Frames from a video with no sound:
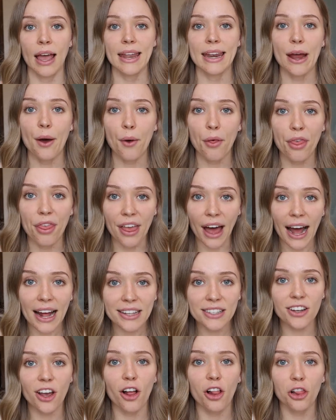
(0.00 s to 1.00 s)
Now
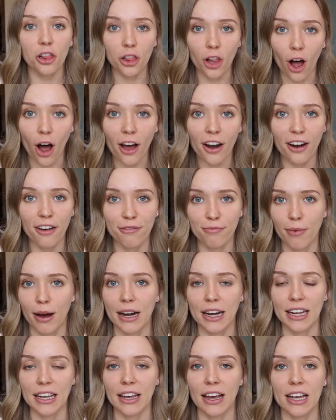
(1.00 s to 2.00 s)
that's a lot of
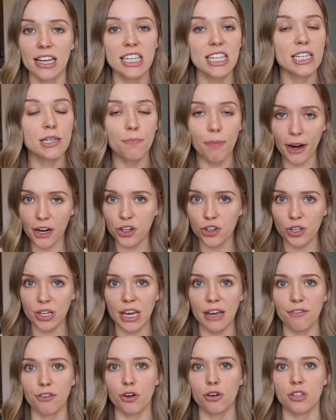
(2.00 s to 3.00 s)
money,
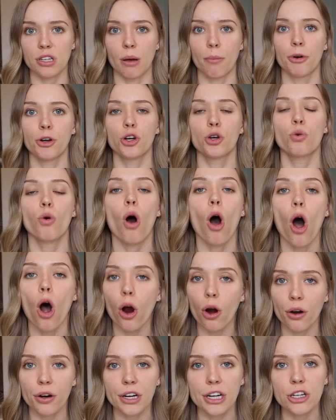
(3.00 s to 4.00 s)
especially if you're someone who
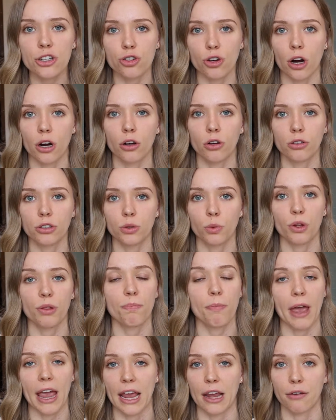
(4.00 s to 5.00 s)
already struggles
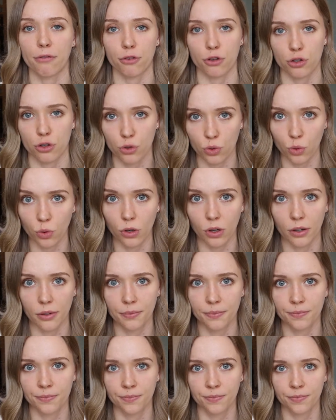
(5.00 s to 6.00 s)
with paying for school.
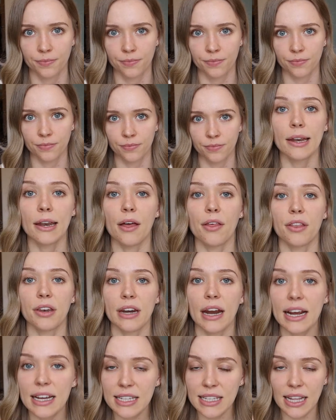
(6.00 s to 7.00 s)
Now the
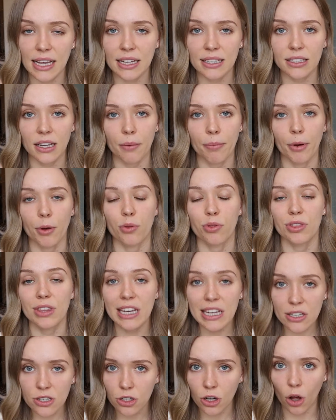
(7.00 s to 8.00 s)
nice things about
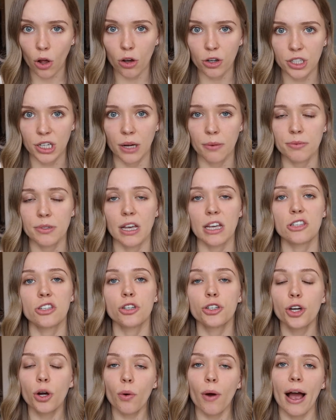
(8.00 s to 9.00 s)
these scholarships is
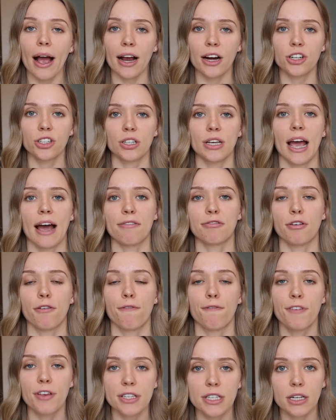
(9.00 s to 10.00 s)
you don't actually have to
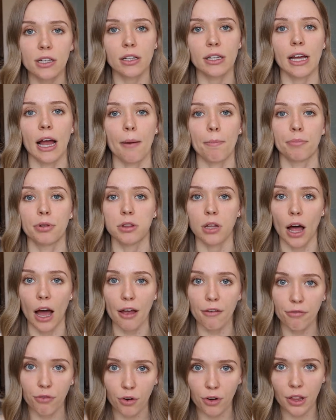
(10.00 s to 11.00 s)
physically
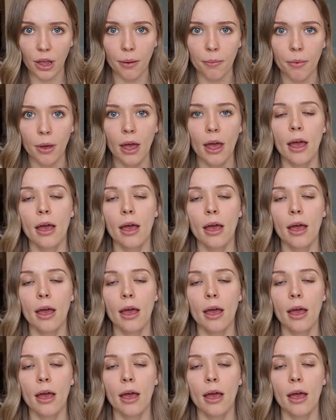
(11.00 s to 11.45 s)
apply for them,